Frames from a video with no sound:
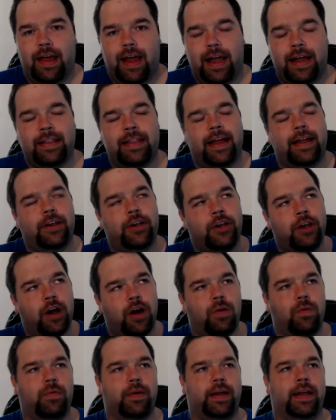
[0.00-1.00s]
And that
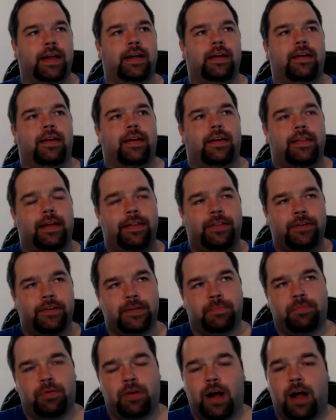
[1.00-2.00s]
knowing that there's
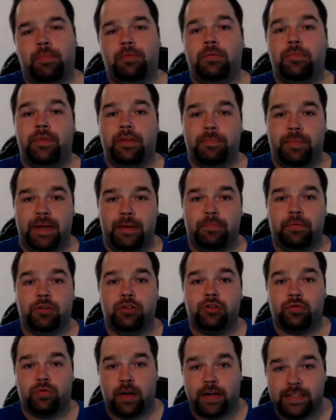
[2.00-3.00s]
a problem with people
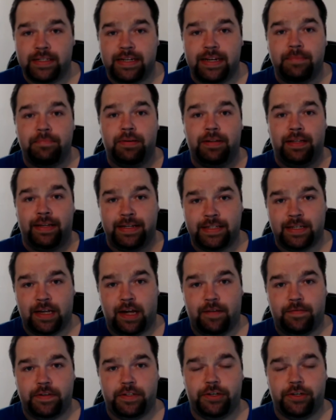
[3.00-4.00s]
trusting police
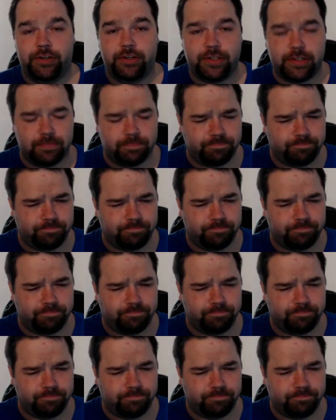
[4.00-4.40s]
officers,